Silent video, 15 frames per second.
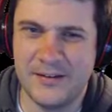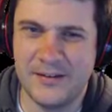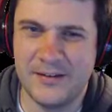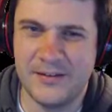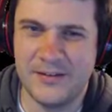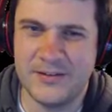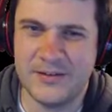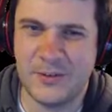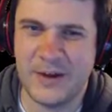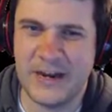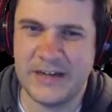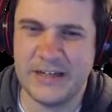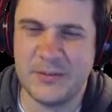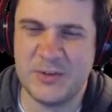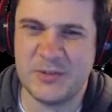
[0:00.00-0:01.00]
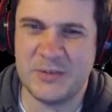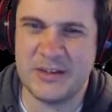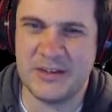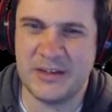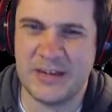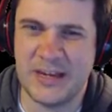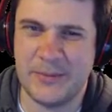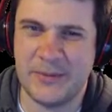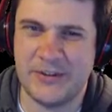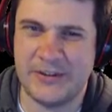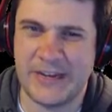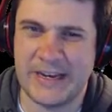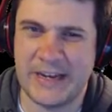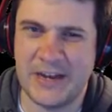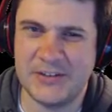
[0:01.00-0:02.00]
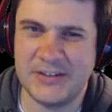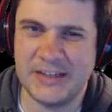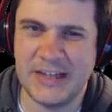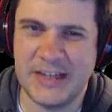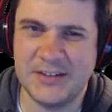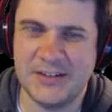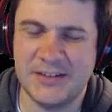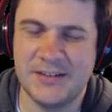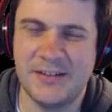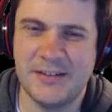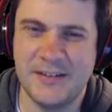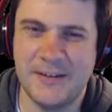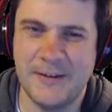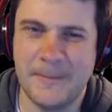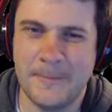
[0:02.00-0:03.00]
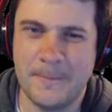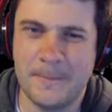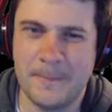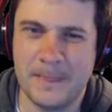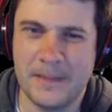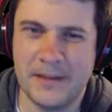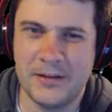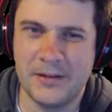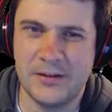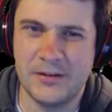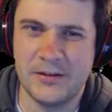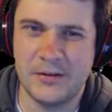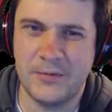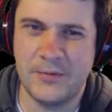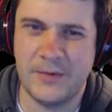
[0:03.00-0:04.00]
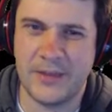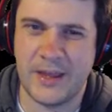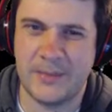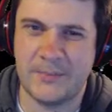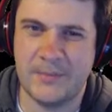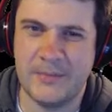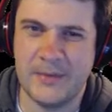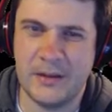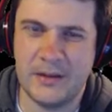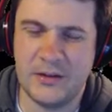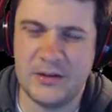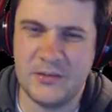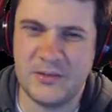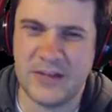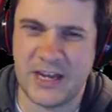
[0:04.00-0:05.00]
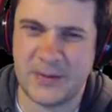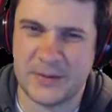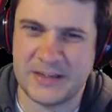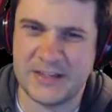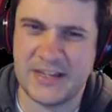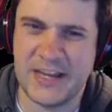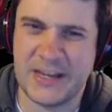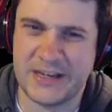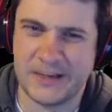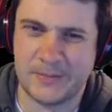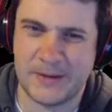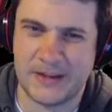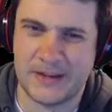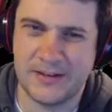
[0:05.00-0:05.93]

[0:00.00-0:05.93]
So Anya must be the name of the lighthouse, I guess? Good for them. You gotta be kidding me.